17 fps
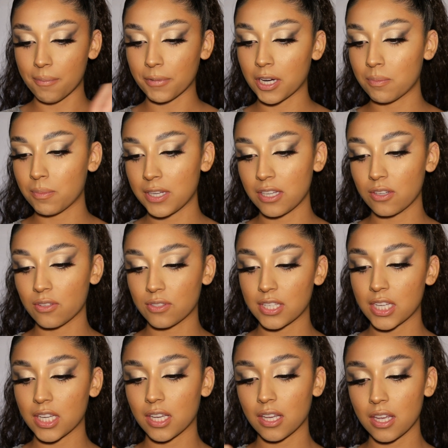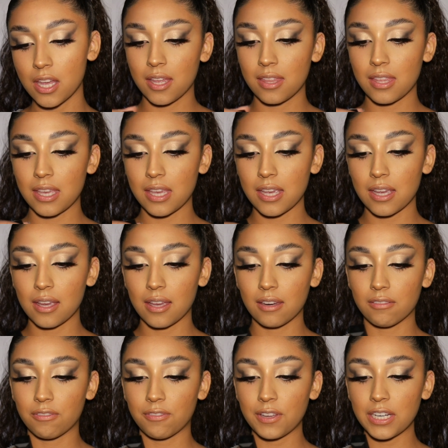I'm going to be using the
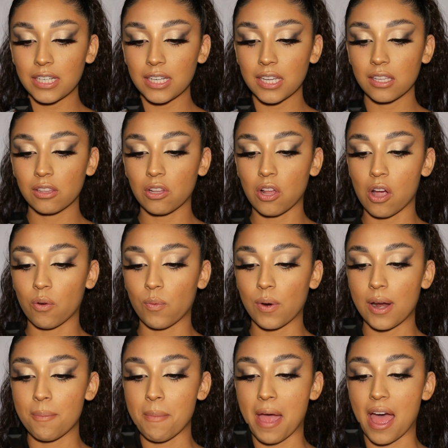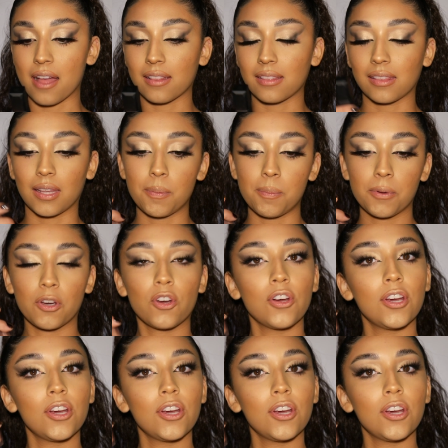Infinity Longwear Matte Lip